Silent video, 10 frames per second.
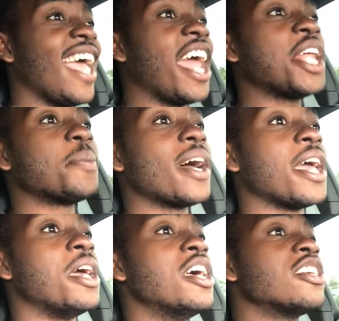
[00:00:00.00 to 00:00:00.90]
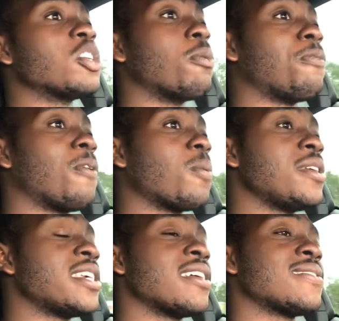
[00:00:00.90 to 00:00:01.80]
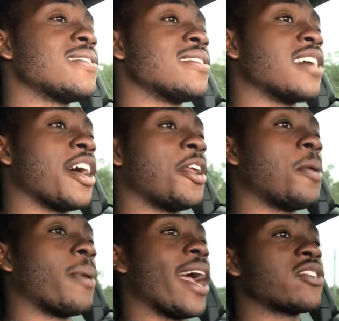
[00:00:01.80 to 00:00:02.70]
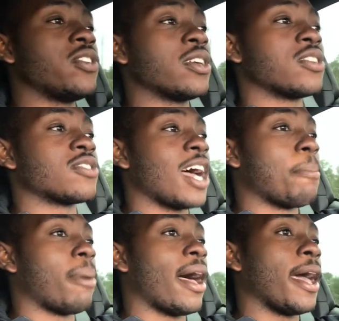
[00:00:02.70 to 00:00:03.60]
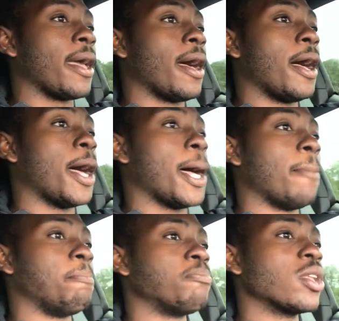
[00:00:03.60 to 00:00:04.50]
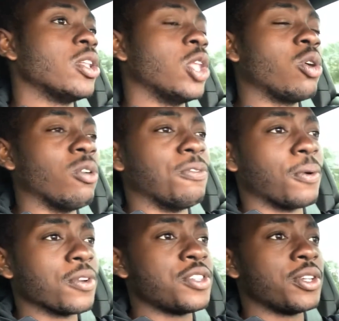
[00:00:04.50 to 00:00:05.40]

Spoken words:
Anyway, so before we take it to the dyno, we're actually gonna stop by local Ford